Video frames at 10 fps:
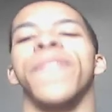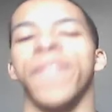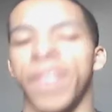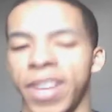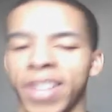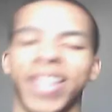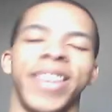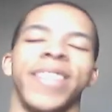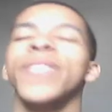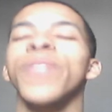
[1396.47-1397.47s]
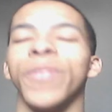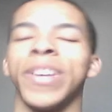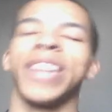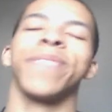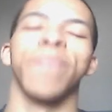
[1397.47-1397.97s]
villain who
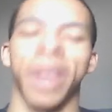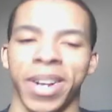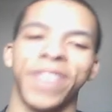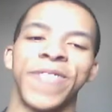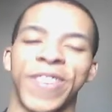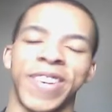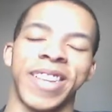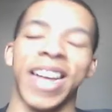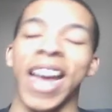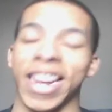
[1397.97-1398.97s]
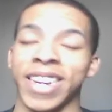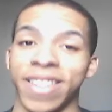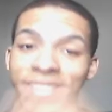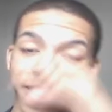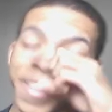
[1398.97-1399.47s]
gets punished for his
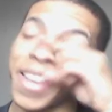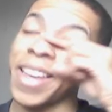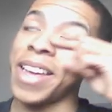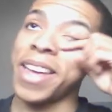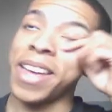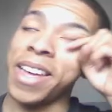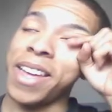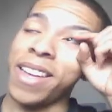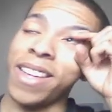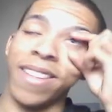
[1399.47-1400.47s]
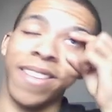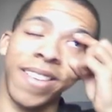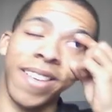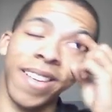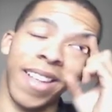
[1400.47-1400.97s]
actions.
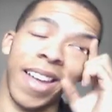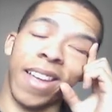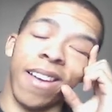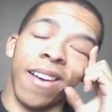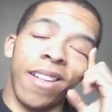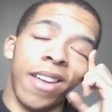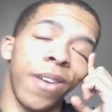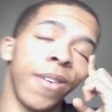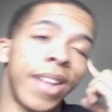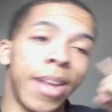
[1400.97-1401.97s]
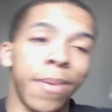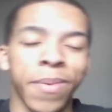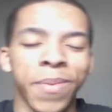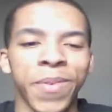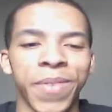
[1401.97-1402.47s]
It's like an
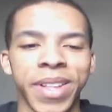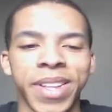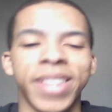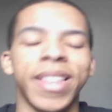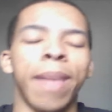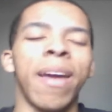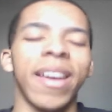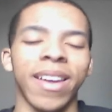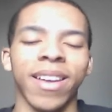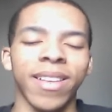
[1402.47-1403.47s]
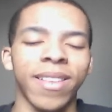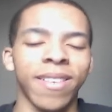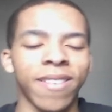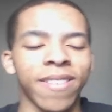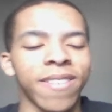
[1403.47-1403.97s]
irredeemable villain.
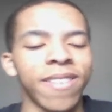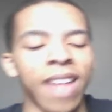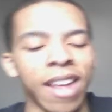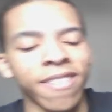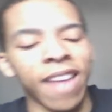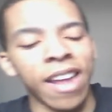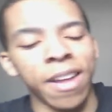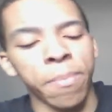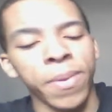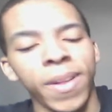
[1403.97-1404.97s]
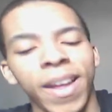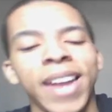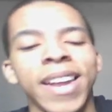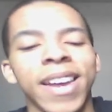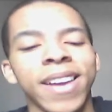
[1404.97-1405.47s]
They state it
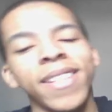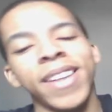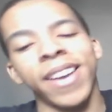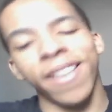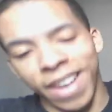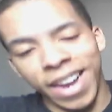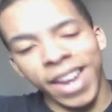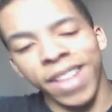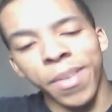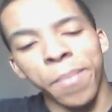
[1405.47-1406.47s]
plain and clear in the